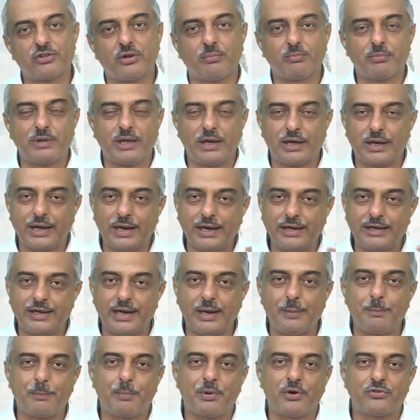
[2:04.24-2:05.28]
something like
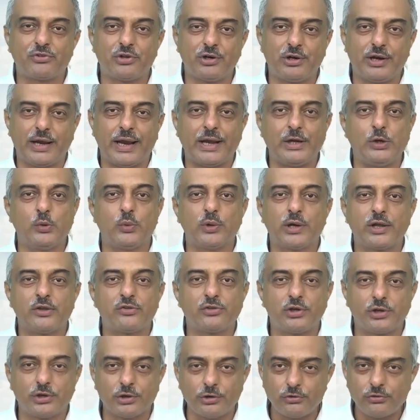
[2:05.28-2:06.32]
10%
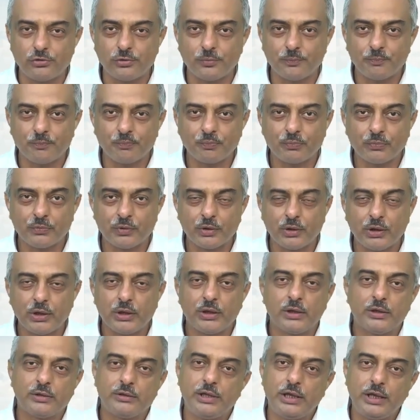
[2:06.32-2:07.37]
annualized returns.
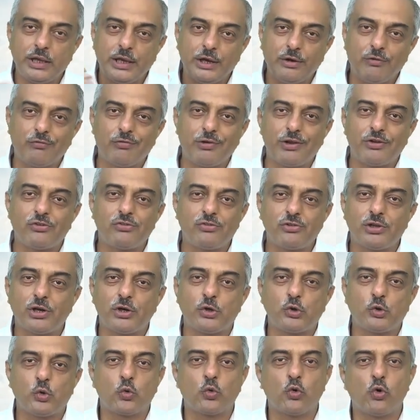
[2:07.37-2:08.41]
The
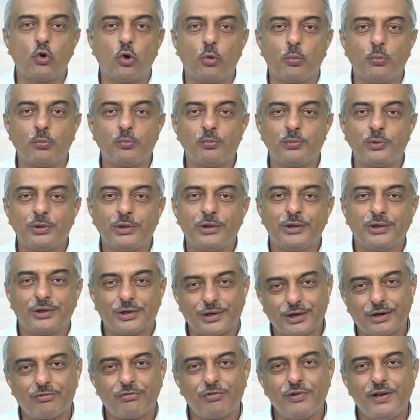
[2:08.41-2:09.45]
investor took home
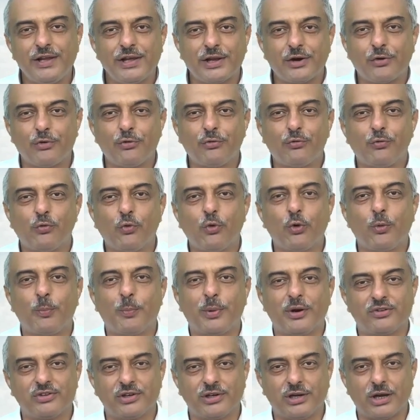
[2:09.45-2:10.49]
roughly around
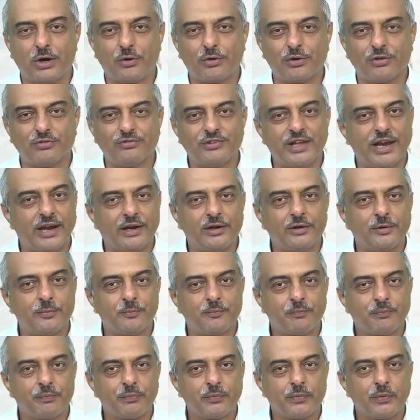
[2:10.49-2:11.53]
4% out of that.
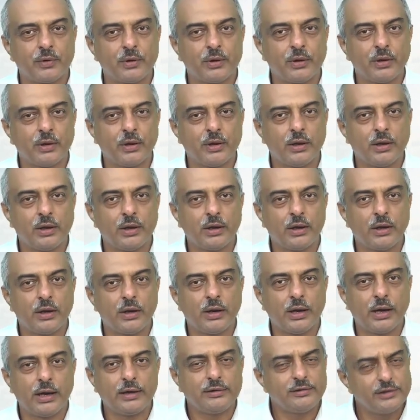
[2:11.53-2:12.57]

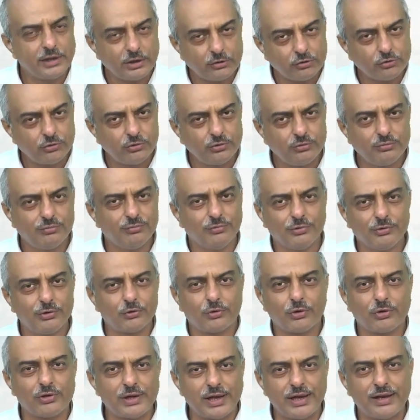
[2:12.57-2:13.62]
And
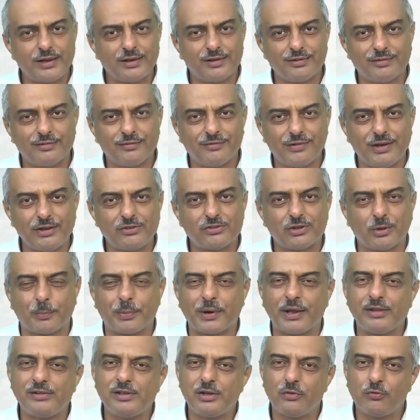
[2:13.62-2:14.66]
this was very
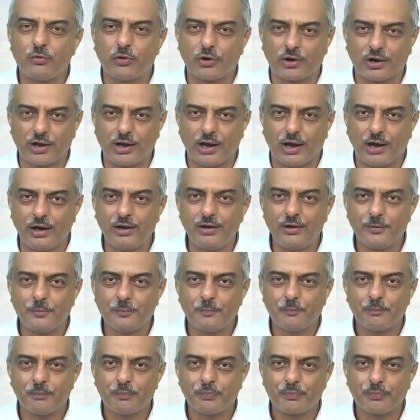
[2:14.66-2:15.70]
surprising for Carl.
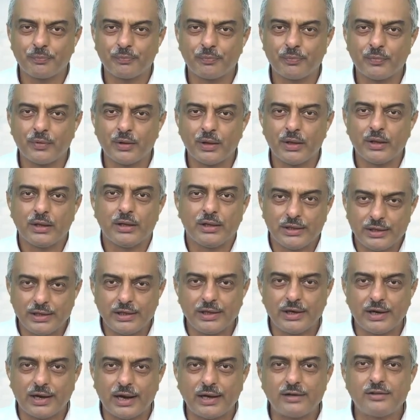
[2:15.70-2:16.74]

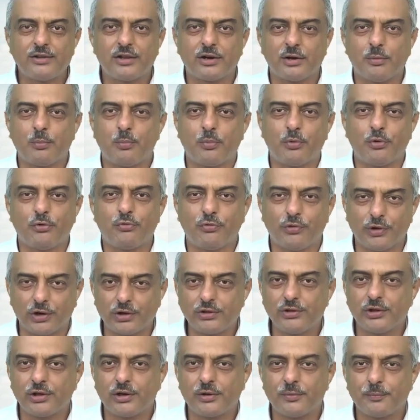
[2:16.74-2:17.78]
He read the report
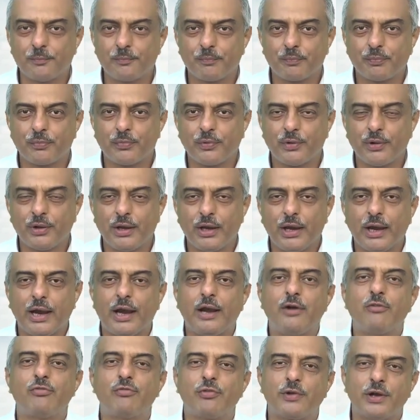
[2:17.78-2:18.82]
further
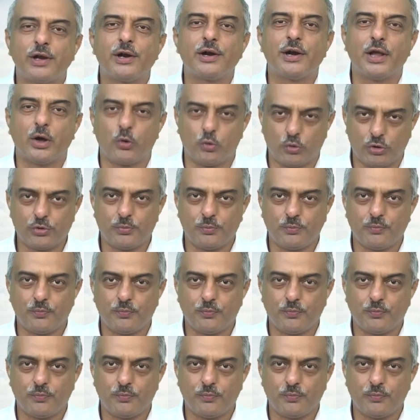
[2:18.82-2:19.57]
and figured out.